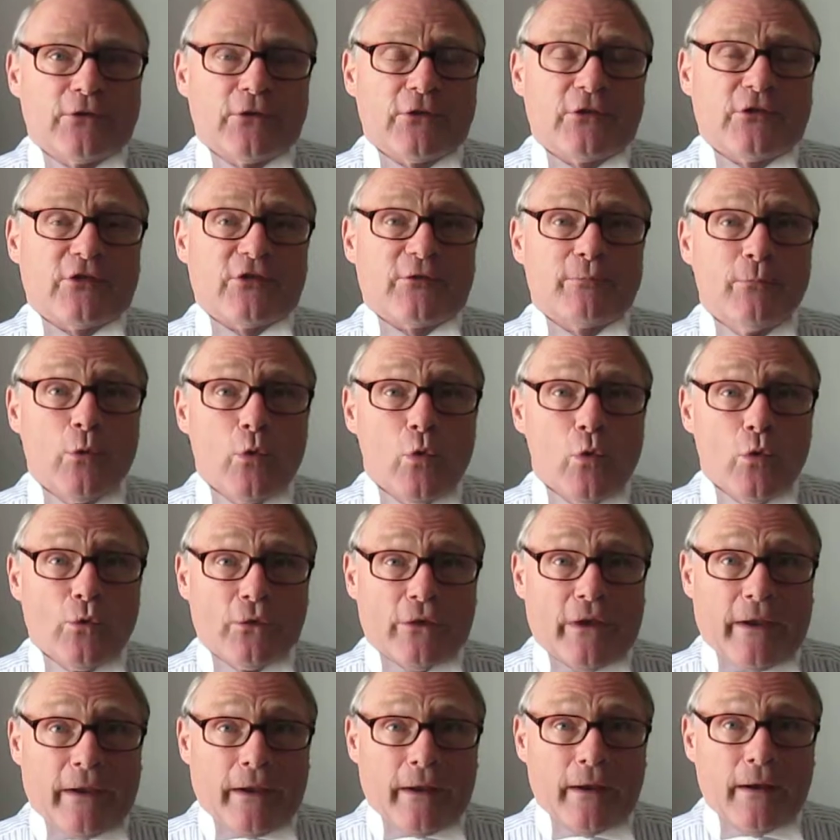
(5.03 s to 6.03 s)
This
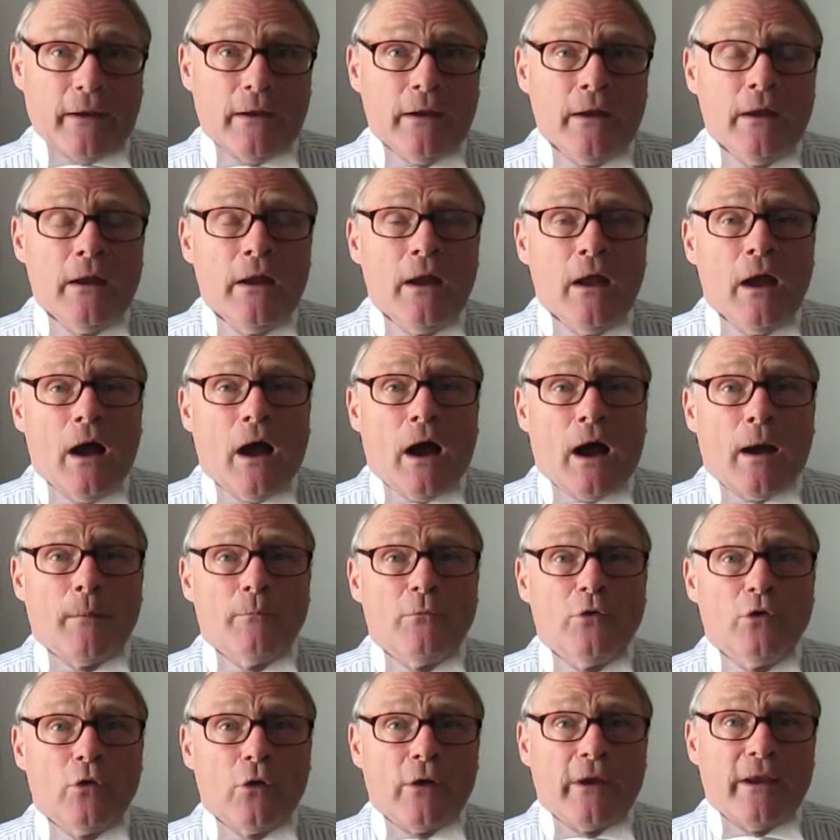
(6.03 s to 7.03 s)
morning,
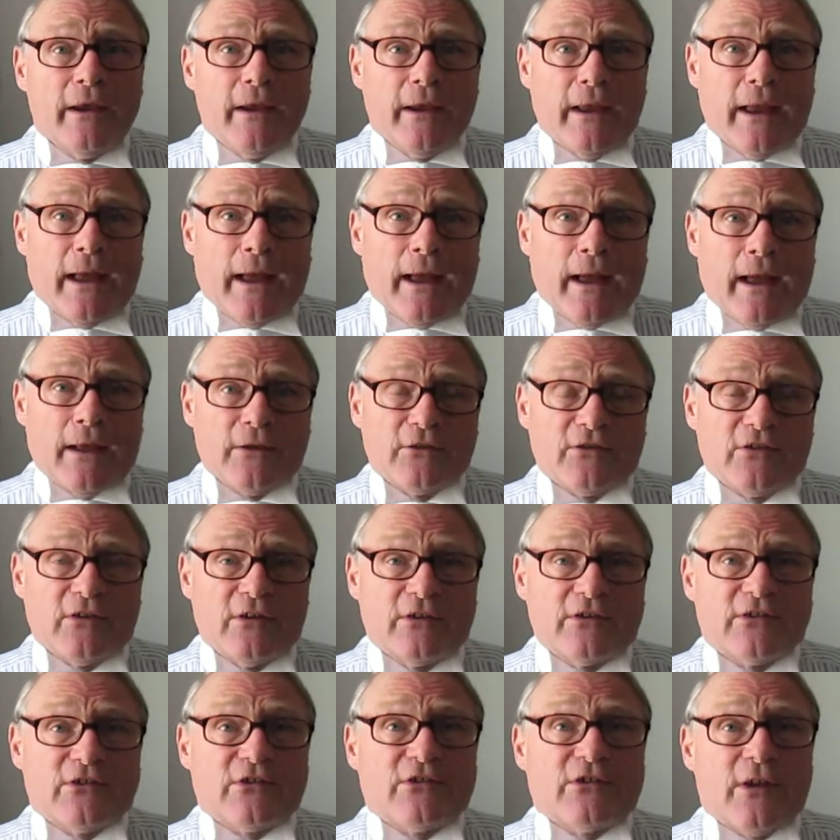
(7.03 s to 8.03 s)
I'm looking at
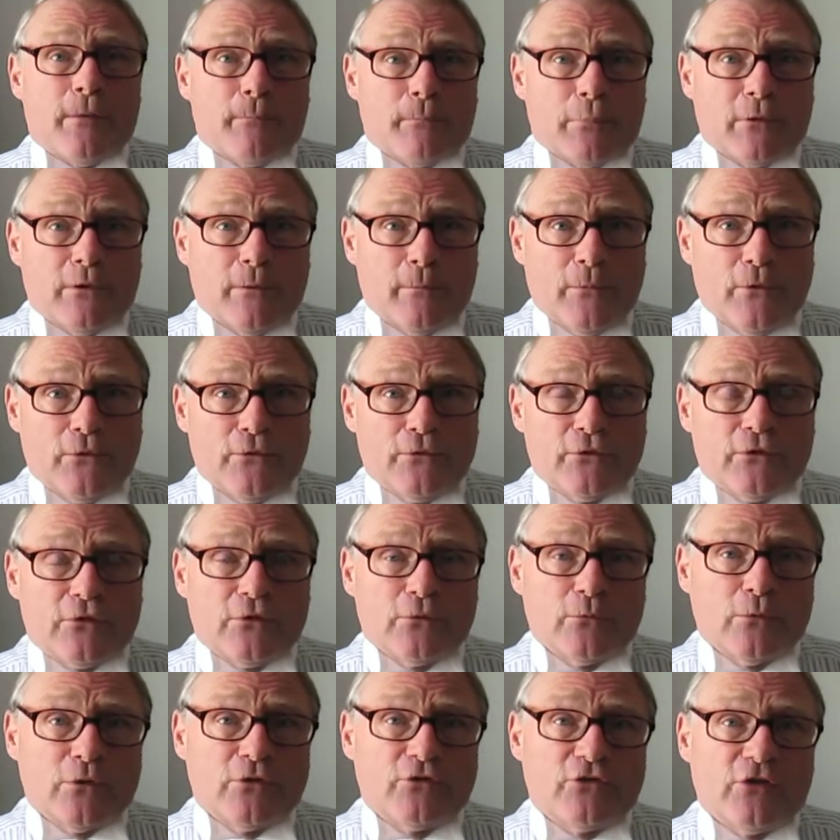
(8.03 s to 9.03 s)
a supplement
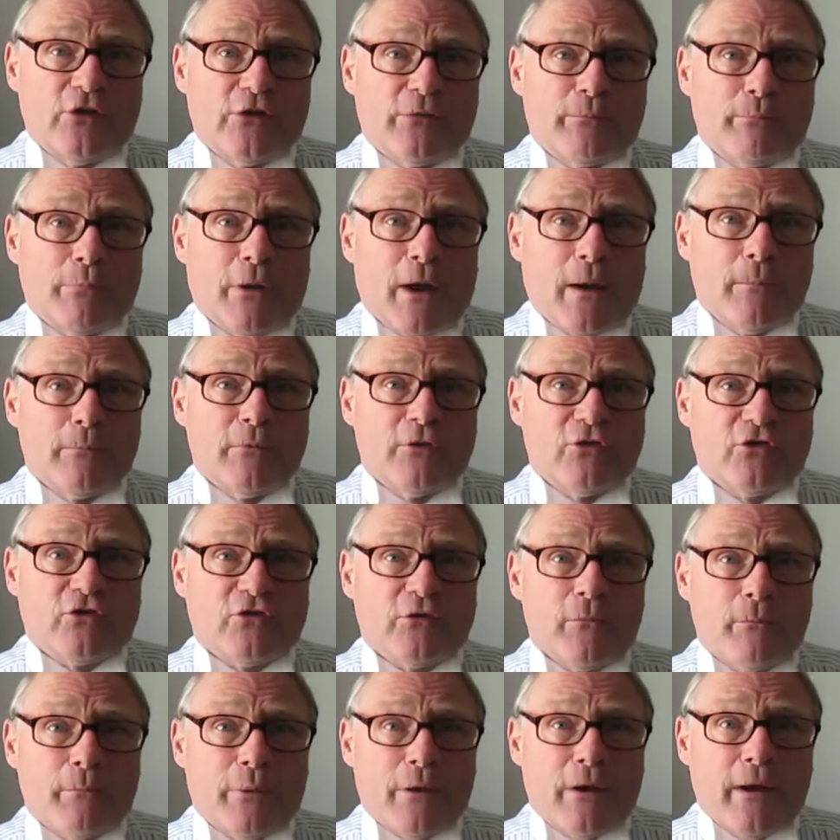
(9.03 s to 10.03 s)
which is
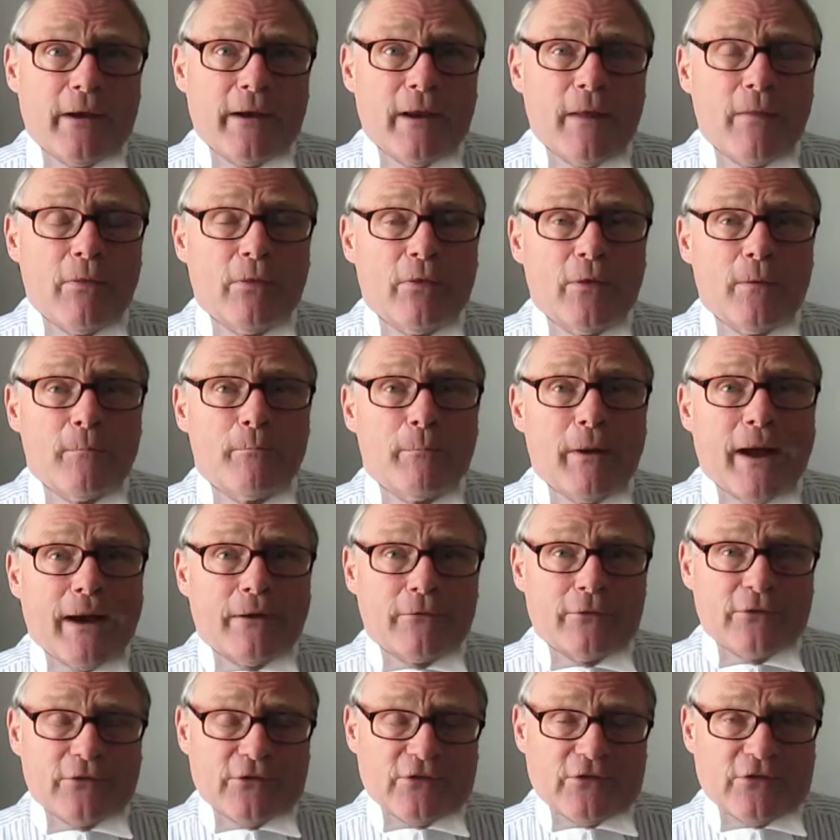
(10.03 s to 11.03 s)
published by the
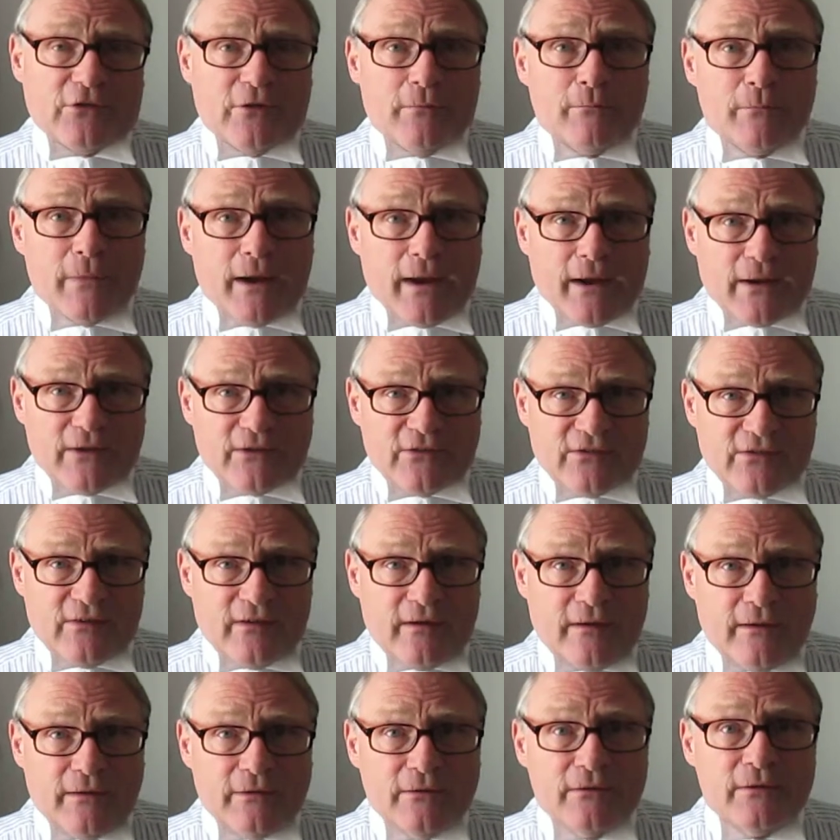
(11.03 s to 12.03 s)
Barrister
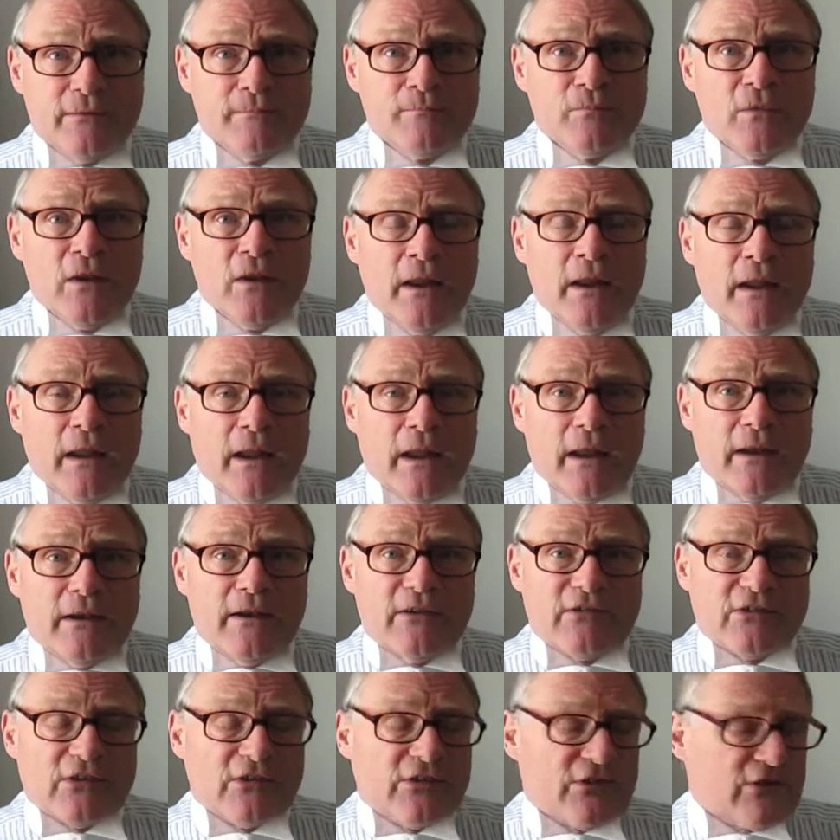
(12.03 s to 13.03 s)
magazine, and
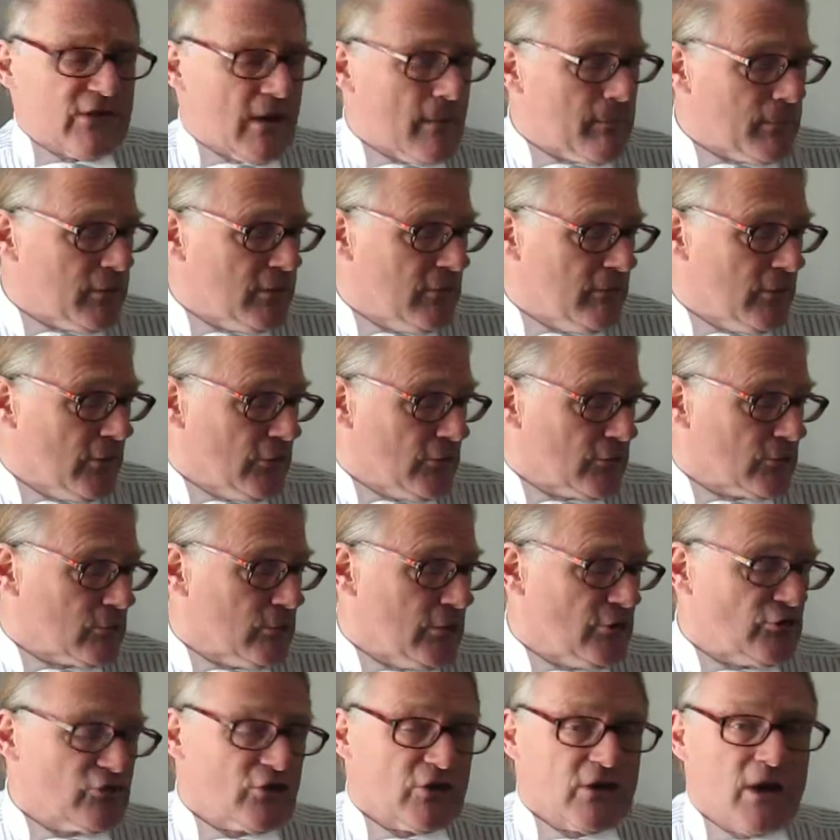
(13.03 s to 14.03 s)
it's a supplement
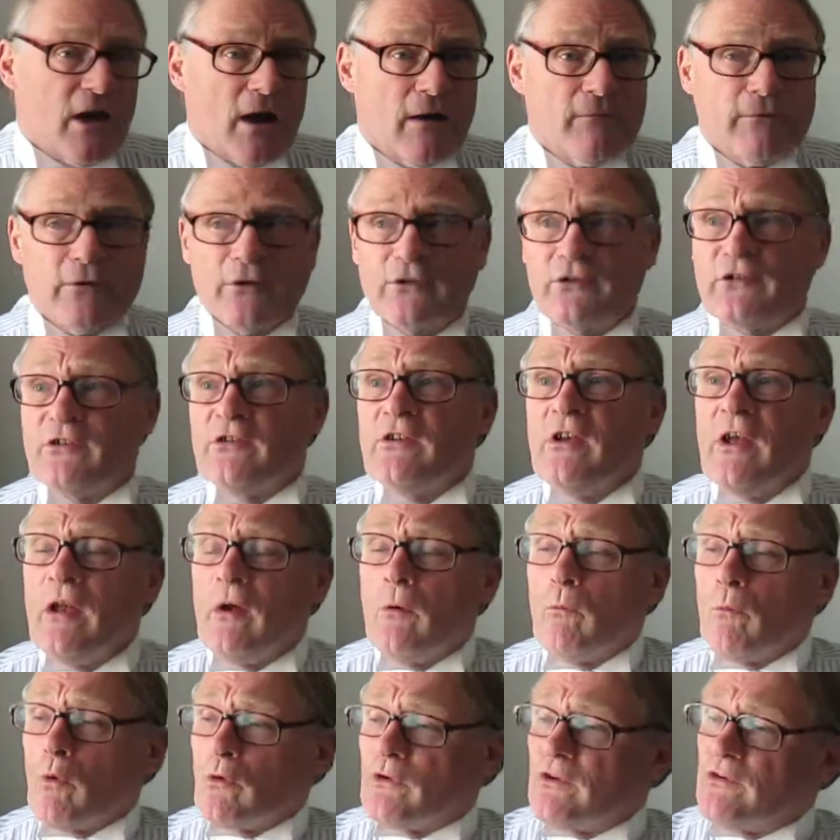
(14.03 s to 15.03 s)
which covers
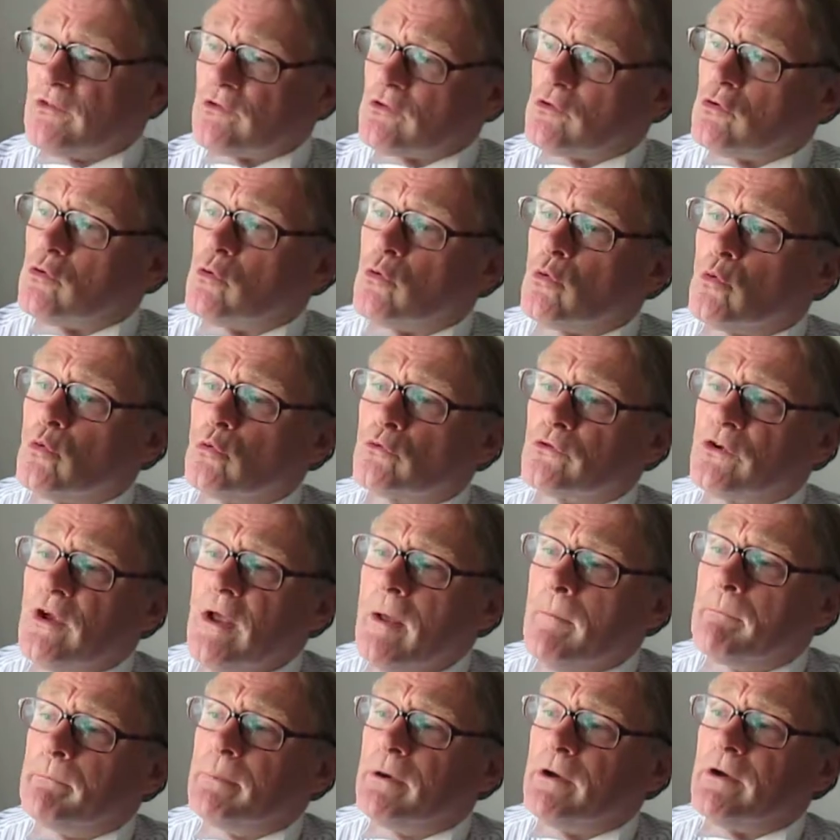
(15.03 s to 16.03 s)
what is called
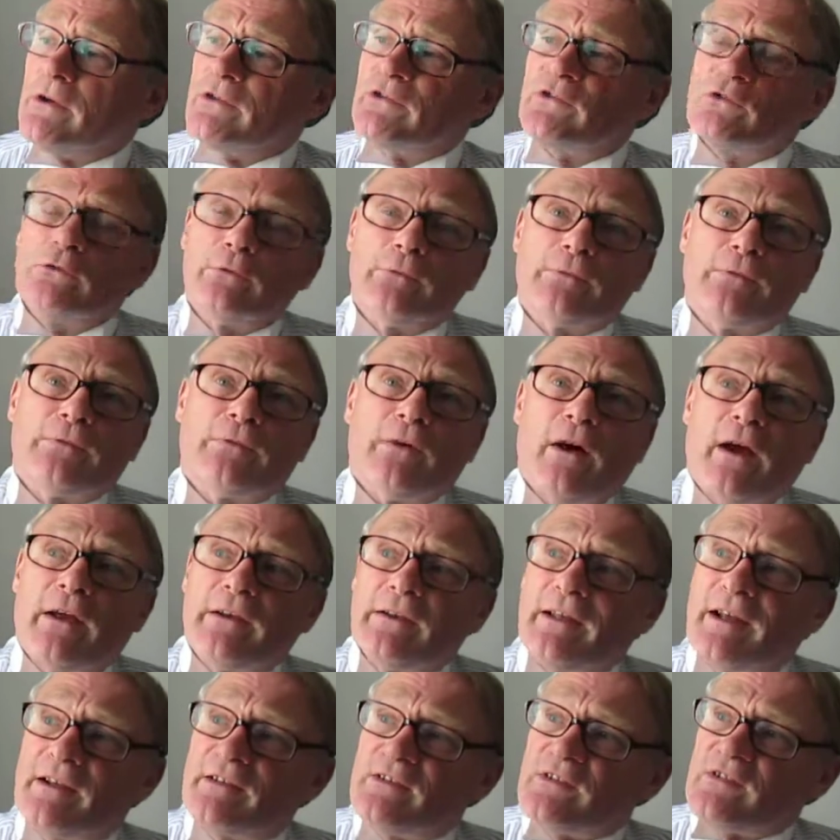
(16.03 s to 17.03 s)
personal
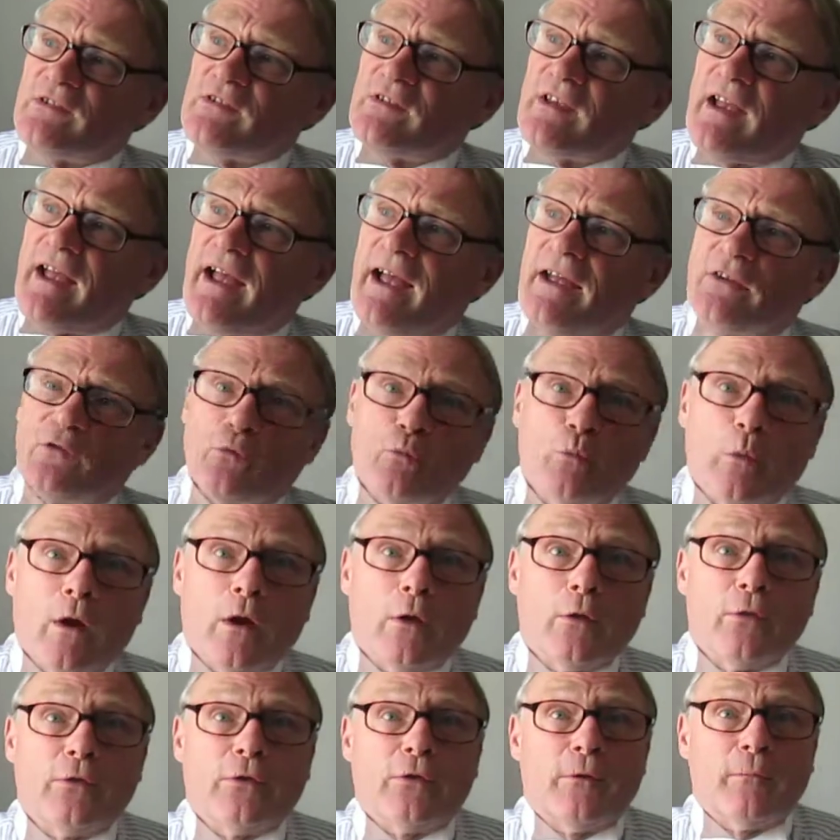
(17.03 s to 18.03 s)
finance and
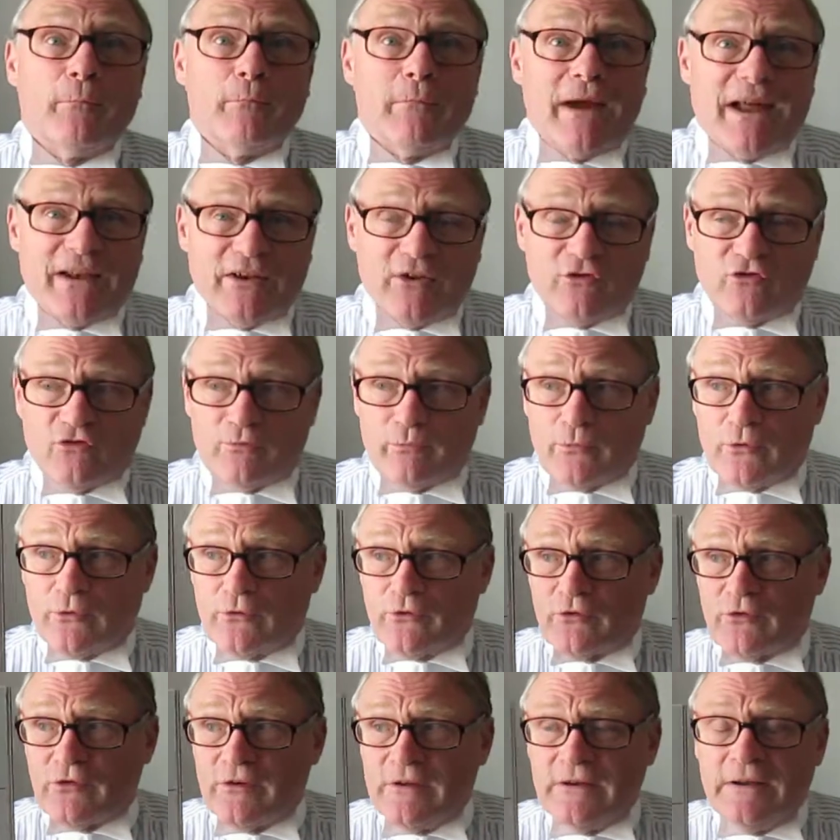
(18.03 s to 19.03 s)
wealth
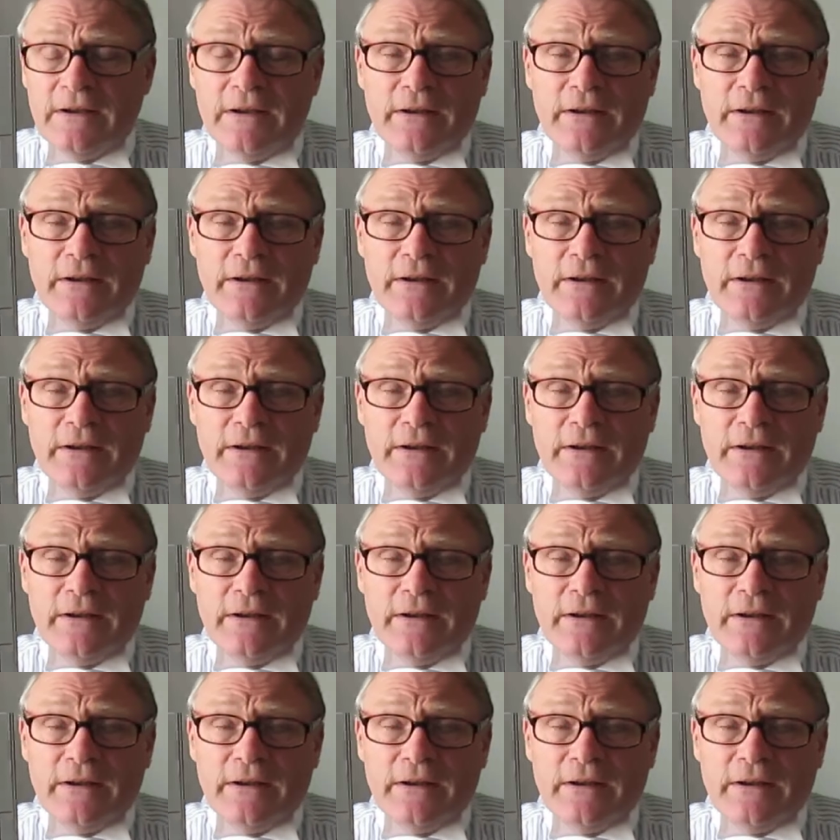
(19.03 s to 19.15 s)
management.